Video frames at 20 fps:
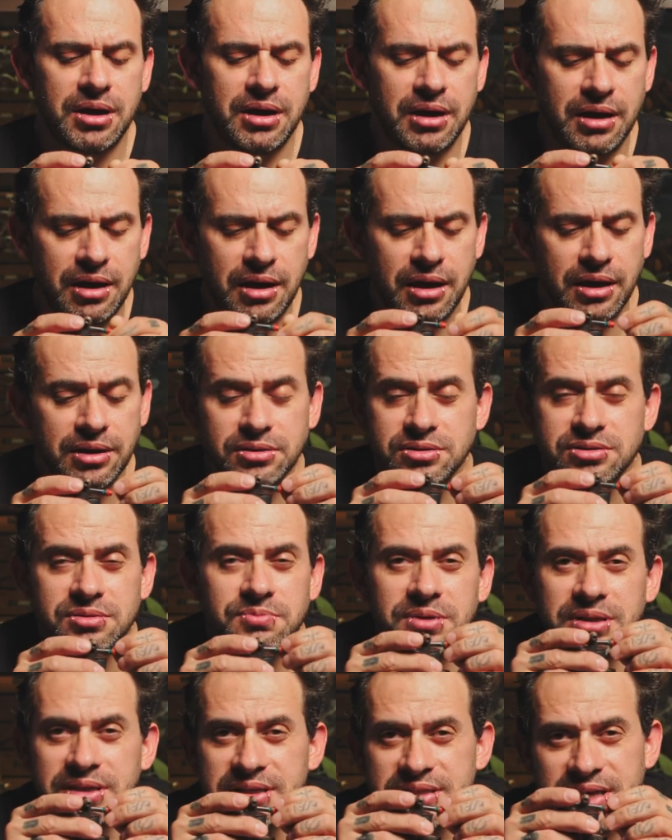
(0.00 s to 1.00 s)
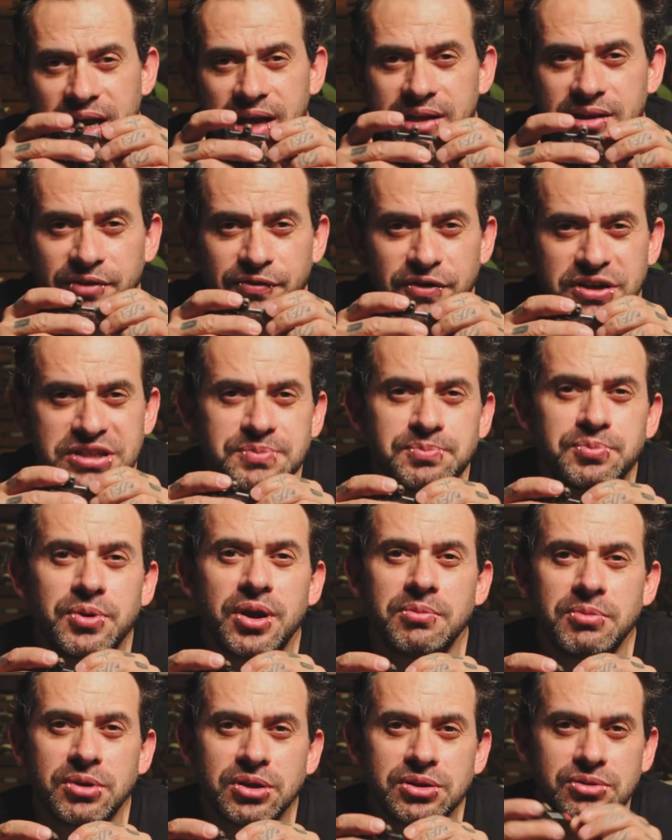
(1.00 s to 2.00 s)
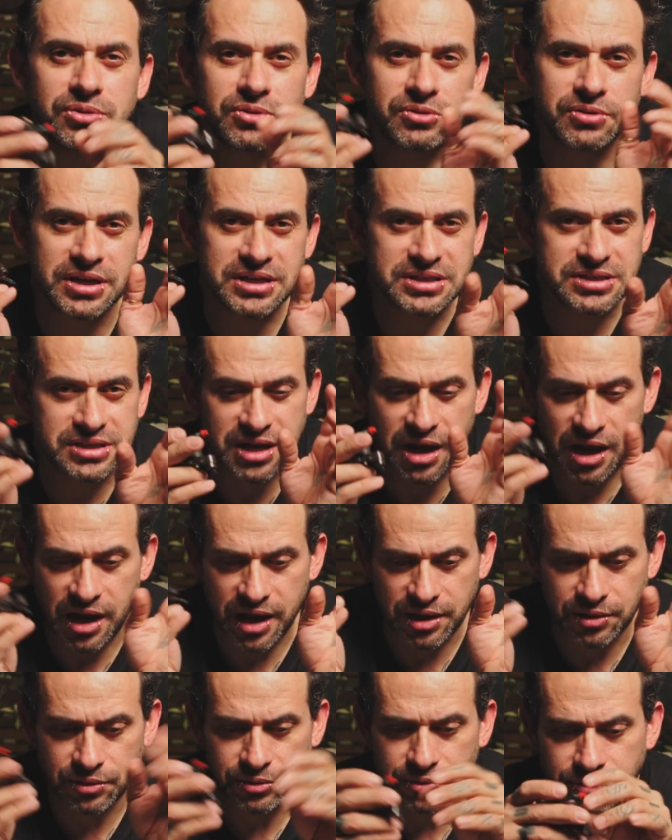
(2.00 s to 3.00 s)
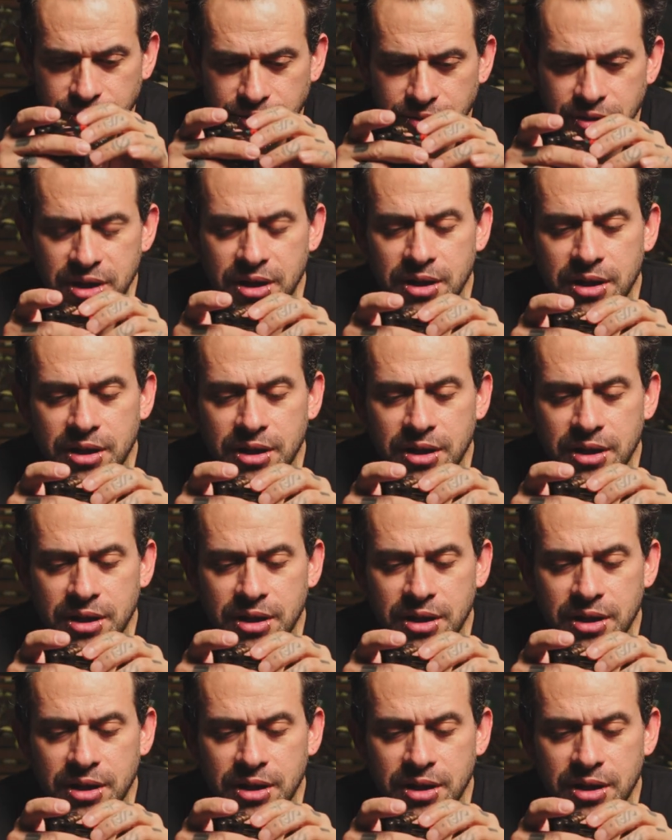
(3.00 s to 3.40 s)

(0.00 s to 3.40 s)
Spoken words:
I used to be this kind of experimental crazy guy who